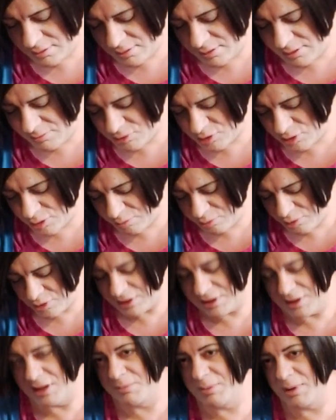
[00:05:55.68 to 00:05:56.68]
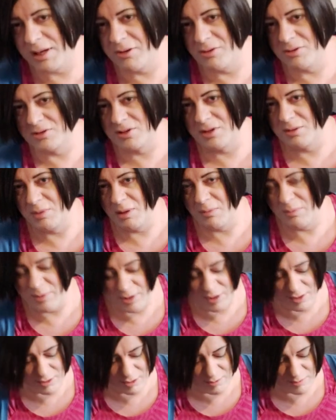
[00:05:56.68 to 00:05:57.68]
I'm sure putting the lid back on is going to be
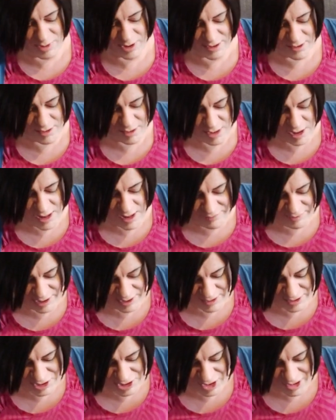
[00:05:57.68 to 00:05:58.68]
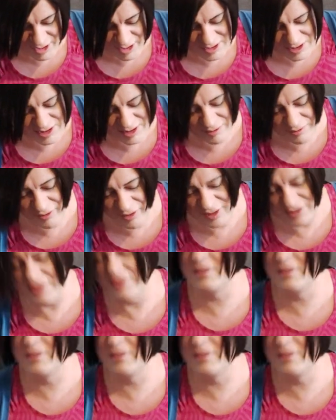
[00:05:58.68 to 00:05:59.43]
a lot better. I haven't had the chance to fit it